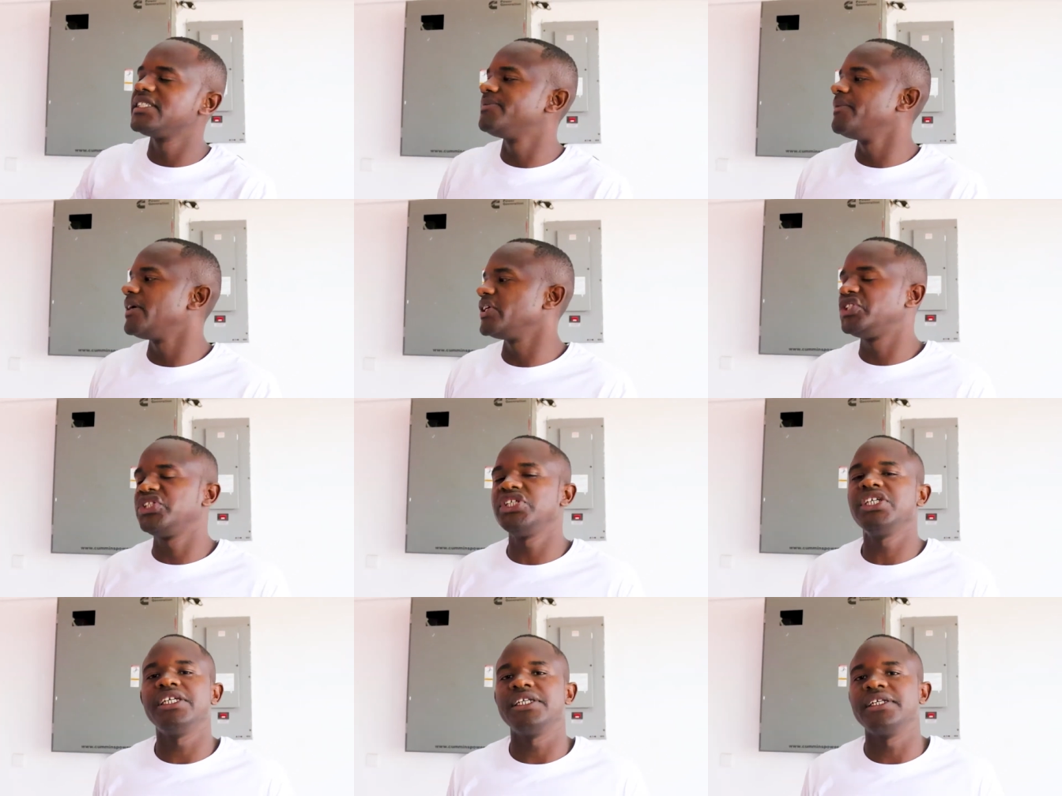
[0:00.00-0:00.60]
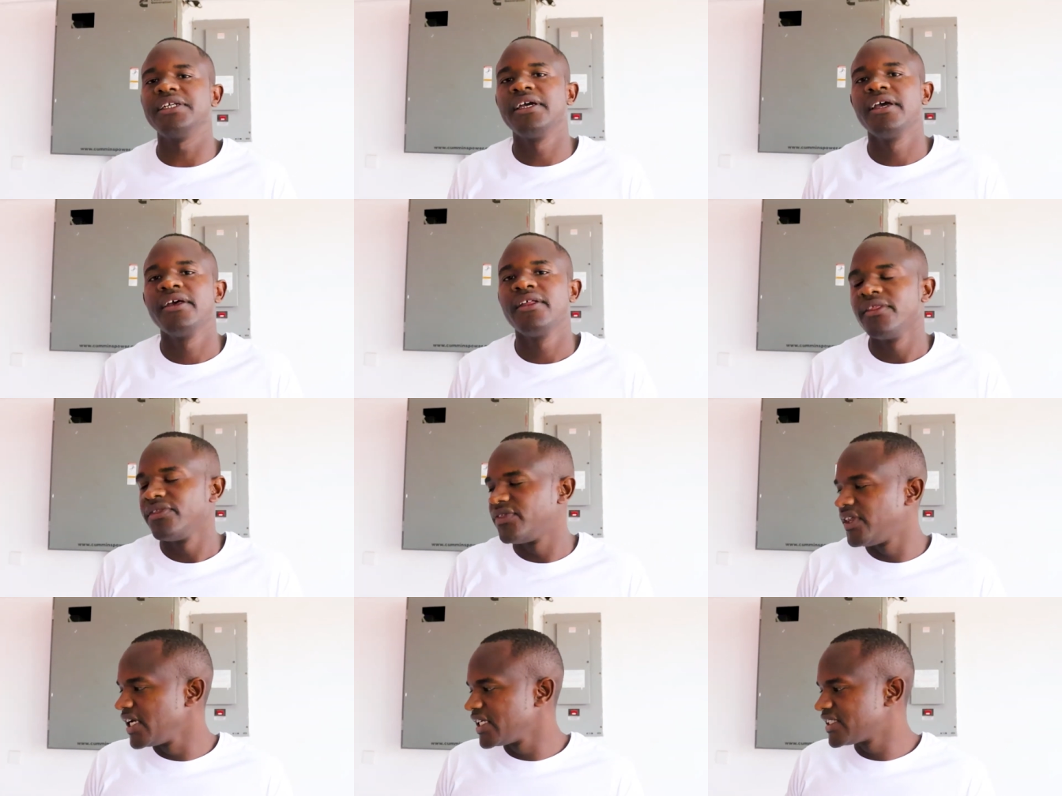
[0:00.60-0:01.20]
this machine,
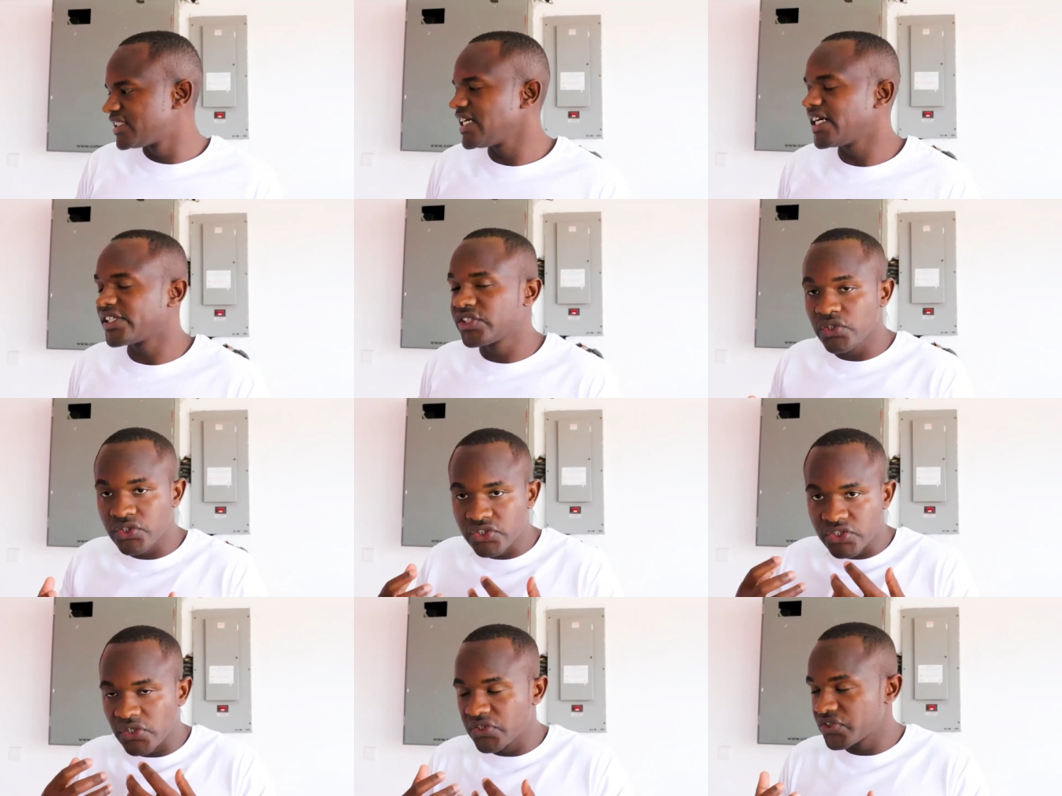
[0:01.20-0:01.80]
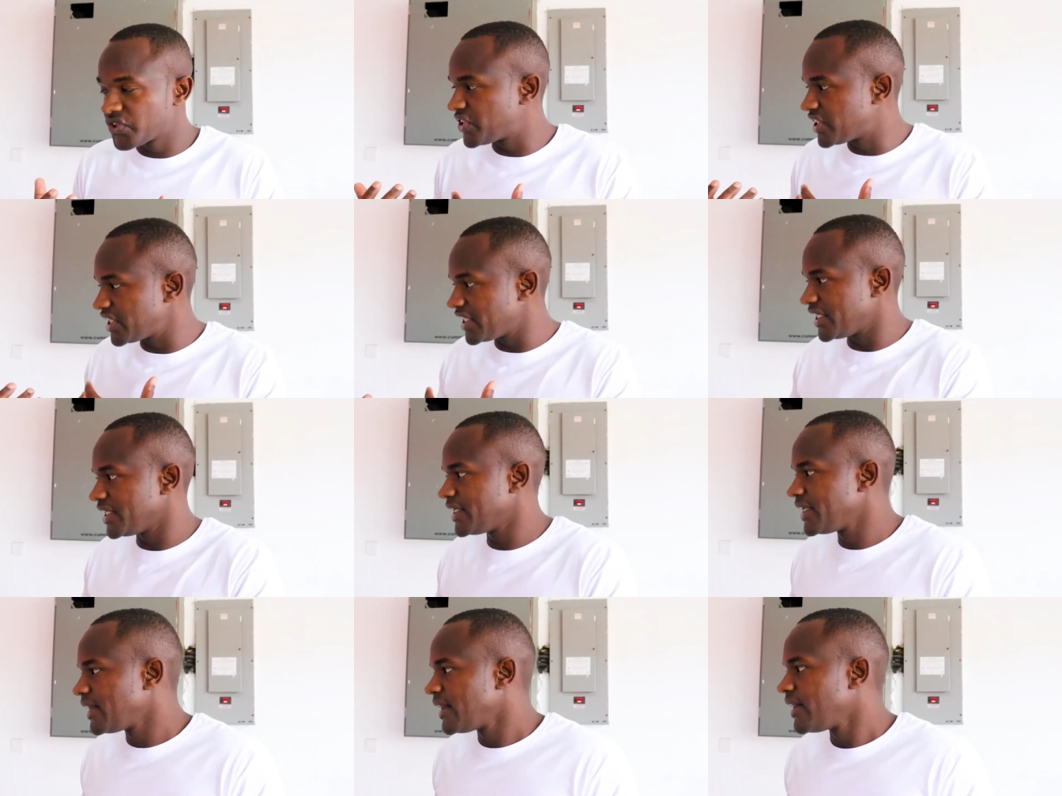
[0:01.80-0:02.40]
things that you don't
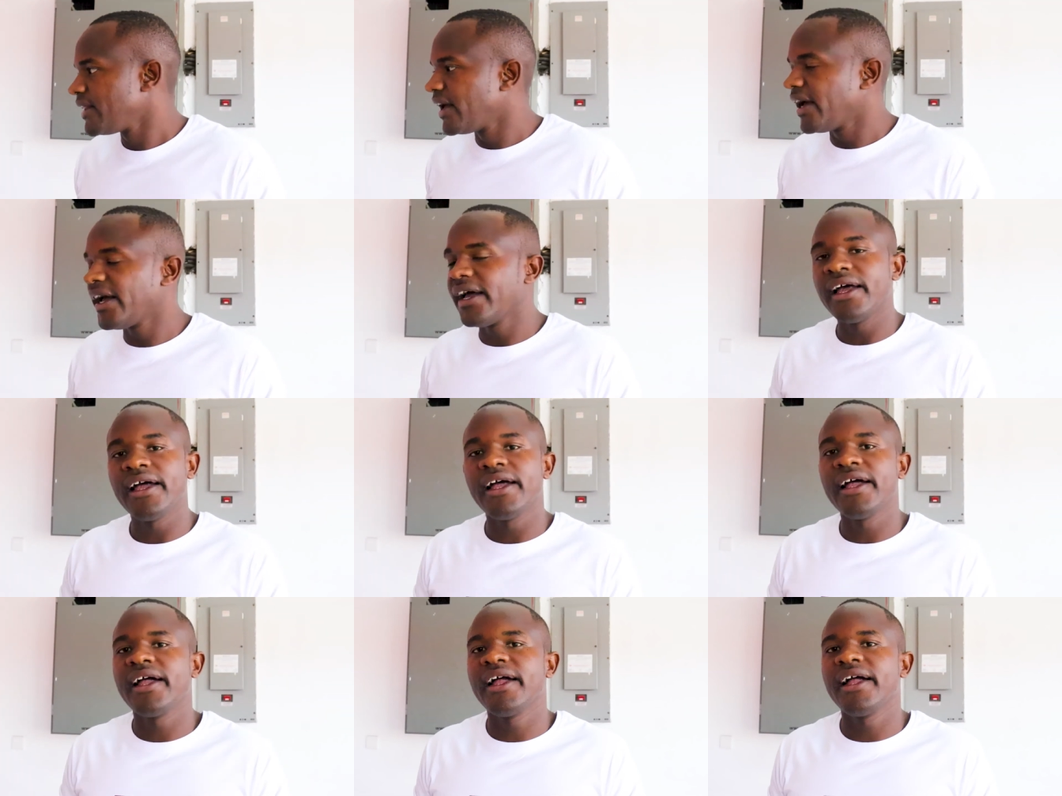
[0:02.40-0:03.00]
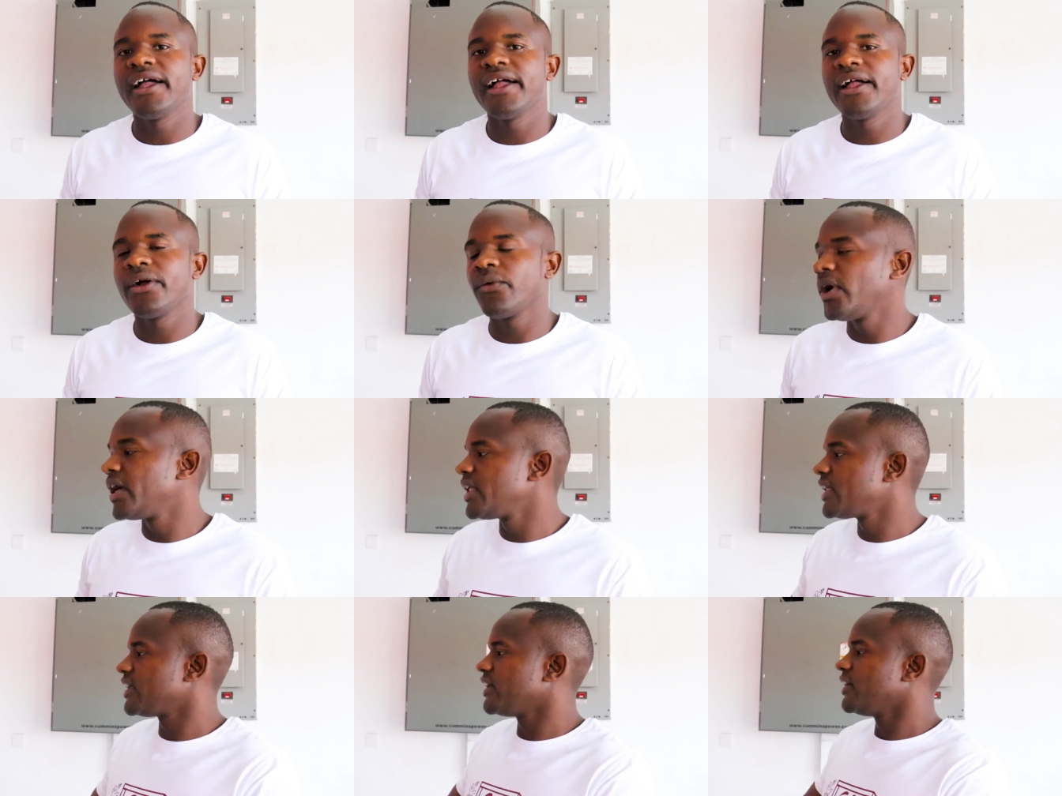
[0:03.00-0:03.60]
see uh,
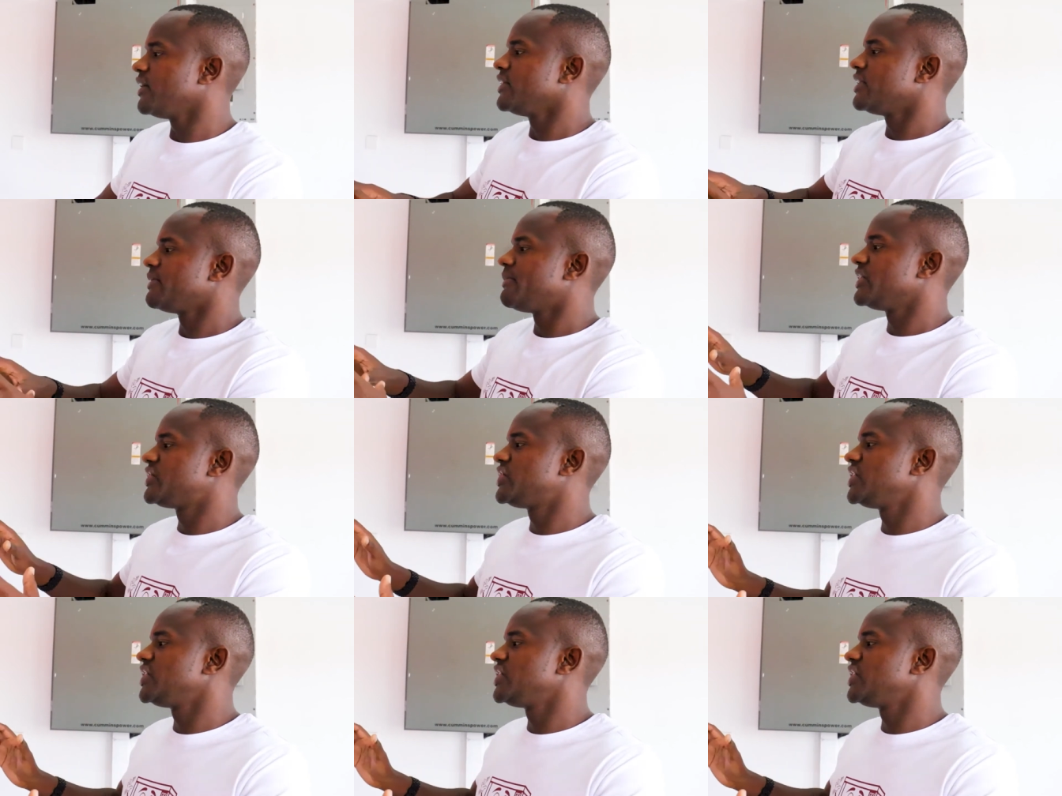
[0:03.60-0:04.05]
when the